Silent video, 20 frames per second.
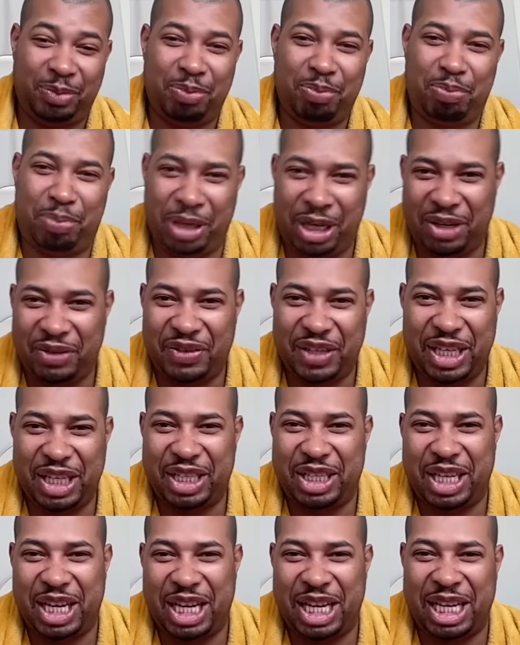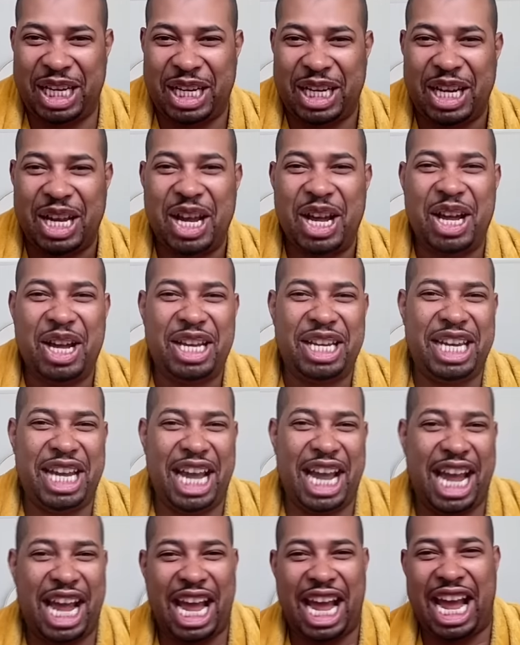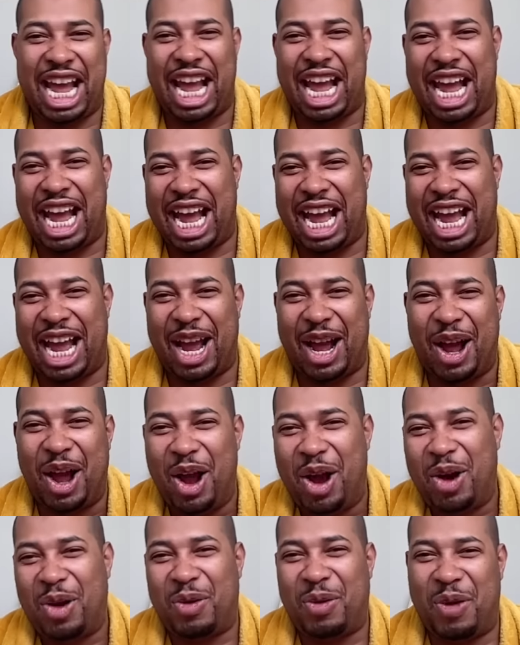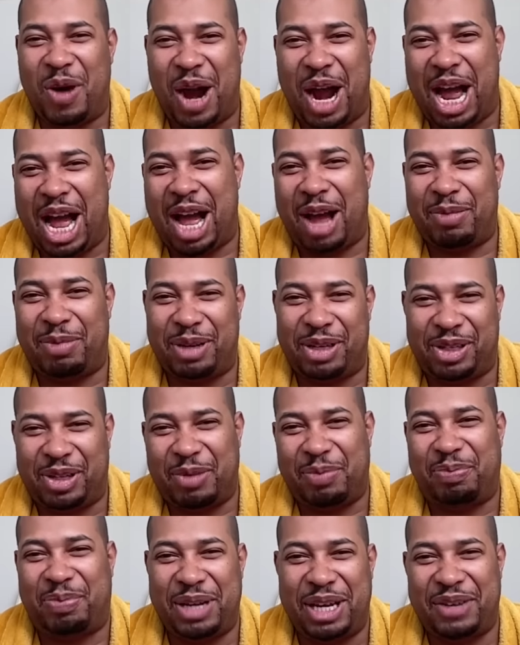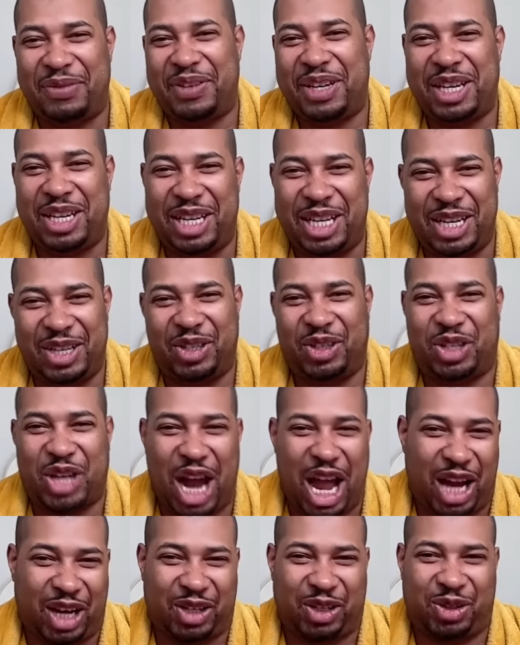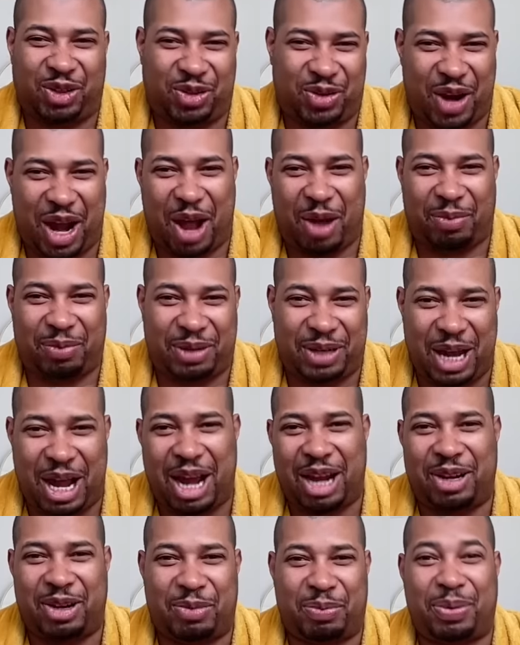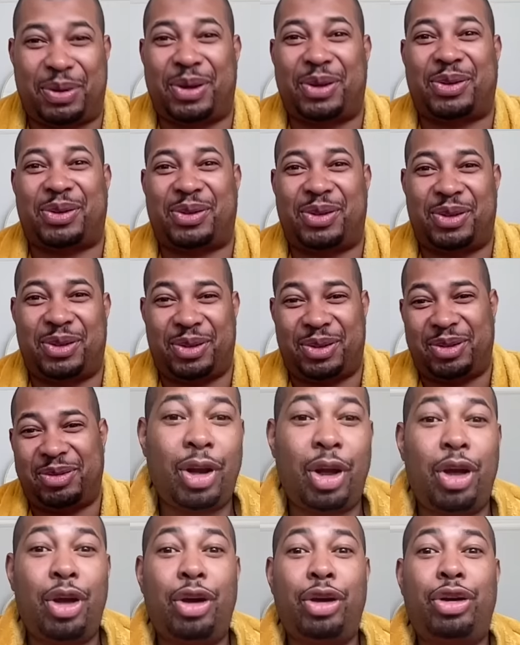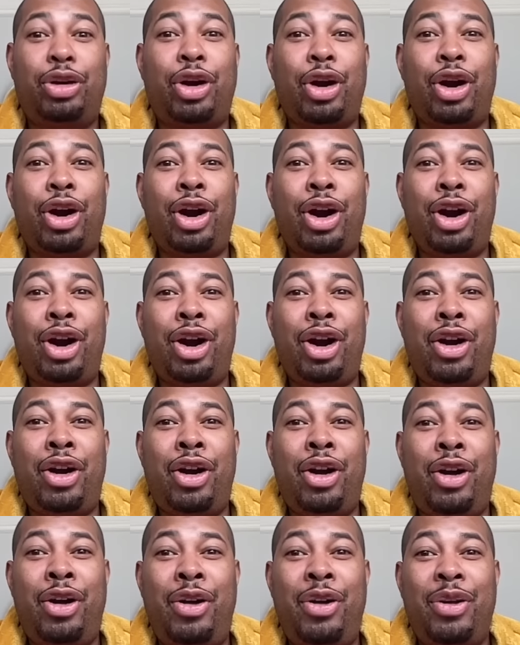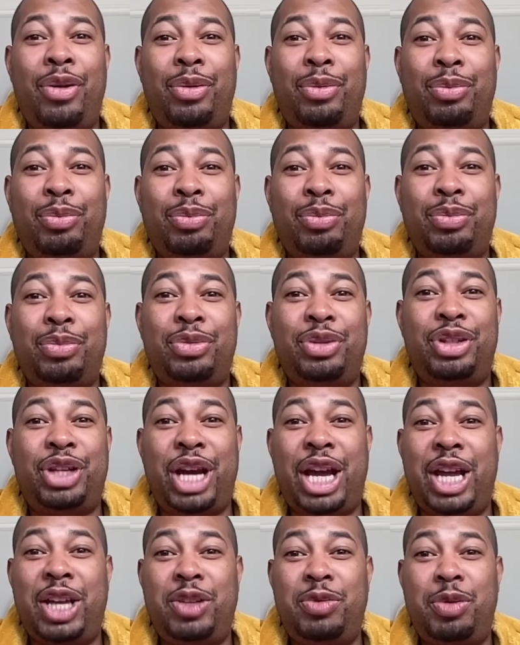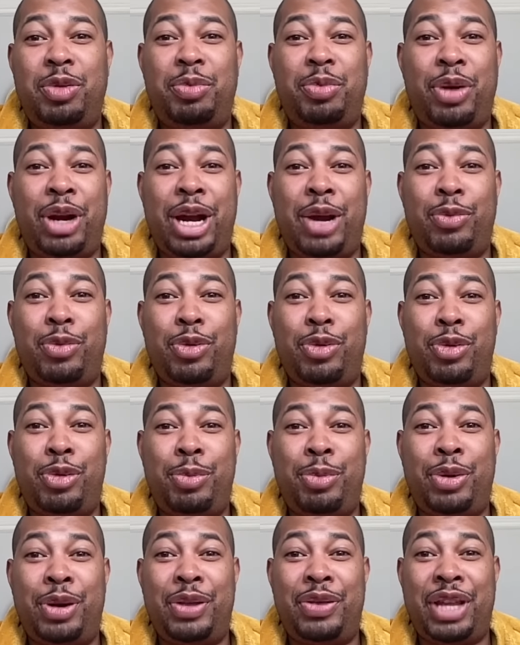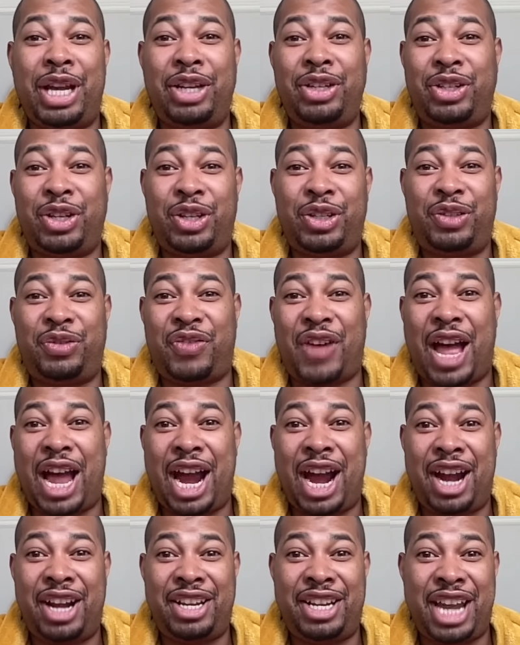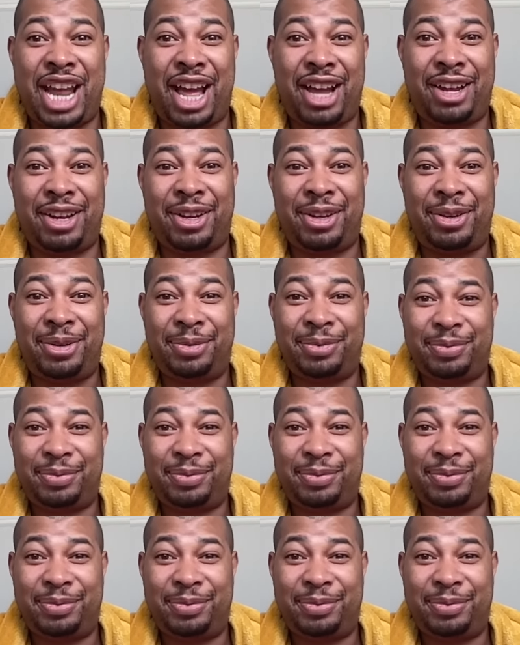BVD. Yeah. Rob is a BVD jock strap kind of person. Girl, Jasmine Brand Rumor and they just fired NECA.